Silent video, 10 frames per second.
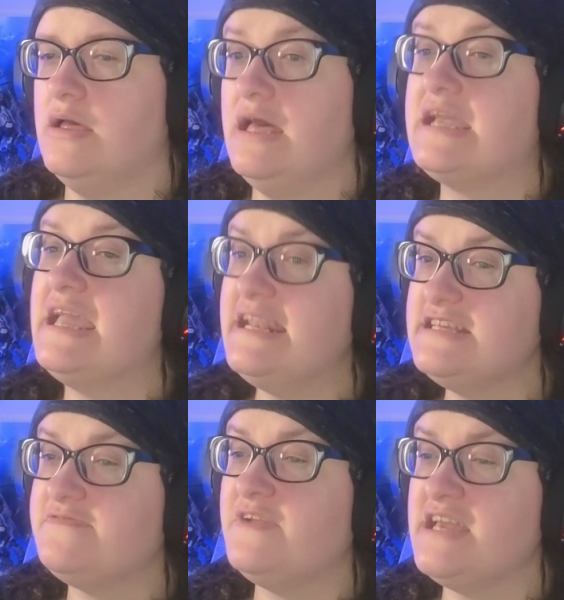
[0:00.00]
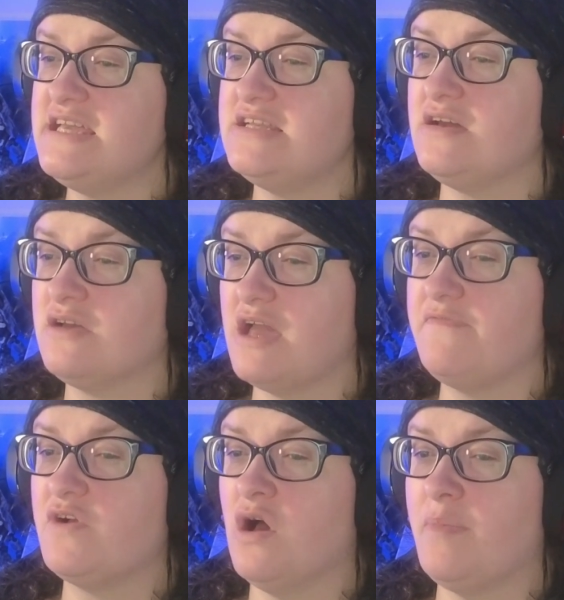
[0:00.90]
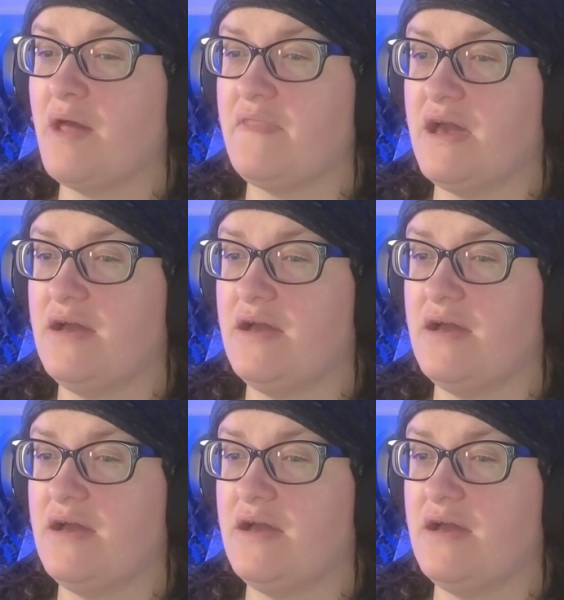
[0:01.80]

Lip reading: Achilles fleed. Okay, I forgot about that.